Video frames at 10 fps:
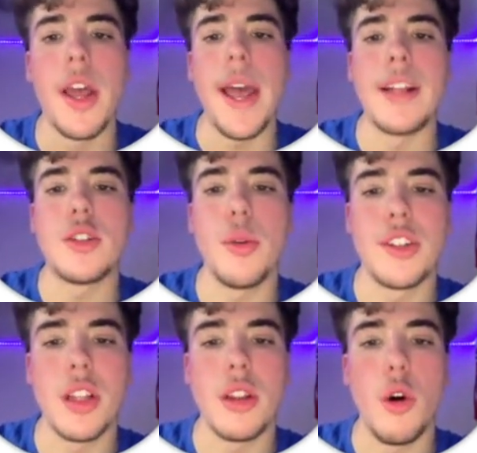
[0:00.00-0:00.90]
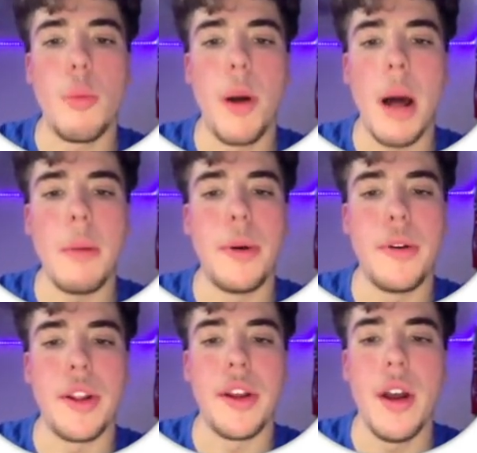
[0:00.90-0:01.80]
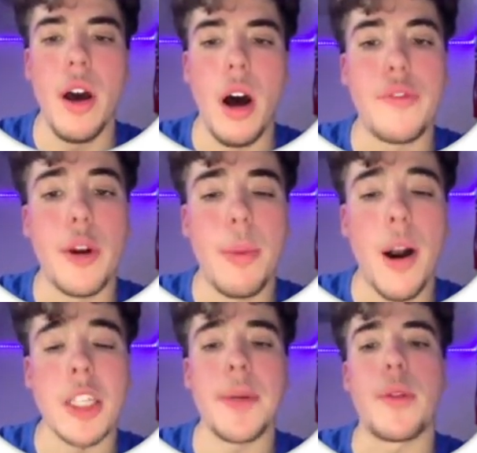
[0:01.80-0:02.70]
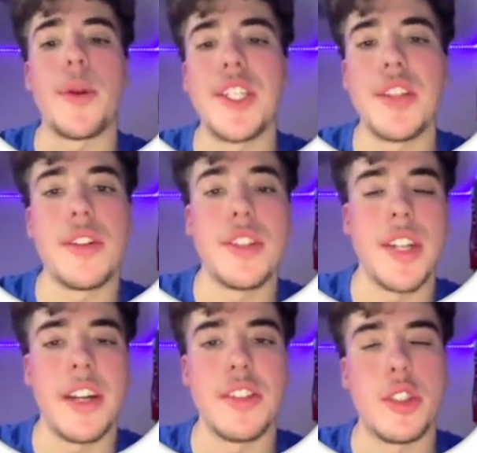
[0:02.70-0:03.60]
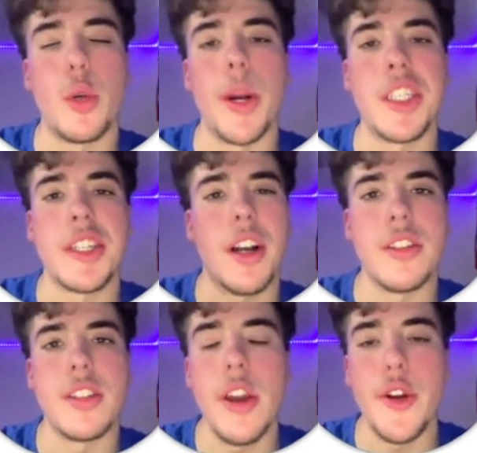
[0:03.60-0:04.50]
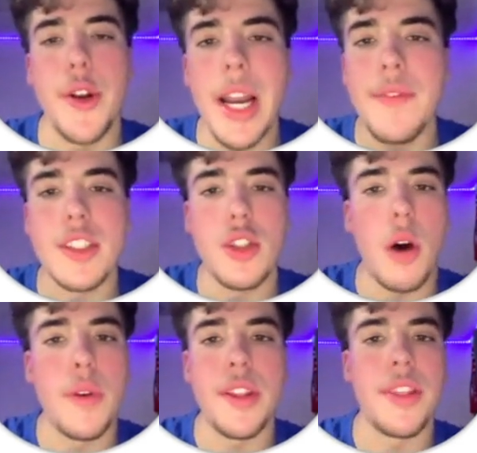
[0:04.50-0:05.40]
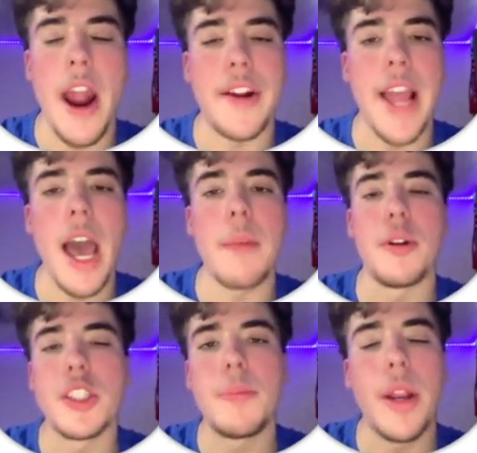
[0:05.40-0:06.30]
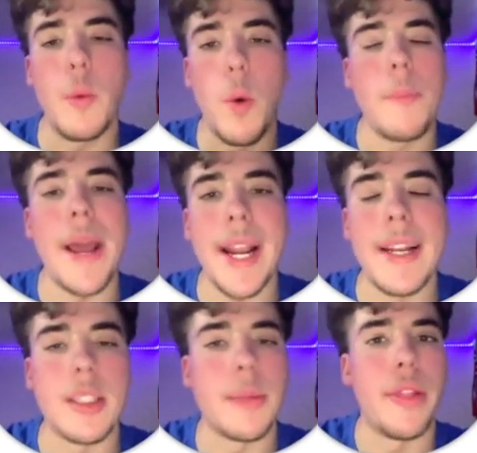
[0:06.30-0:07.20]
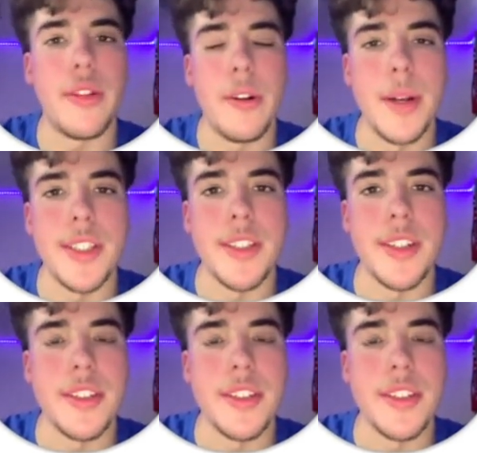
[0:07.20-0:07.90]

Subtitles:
And so there's a low probability of your prospect reaching their desired situation because you're not even solving the entire gap. You're just putting one mechanism into their business.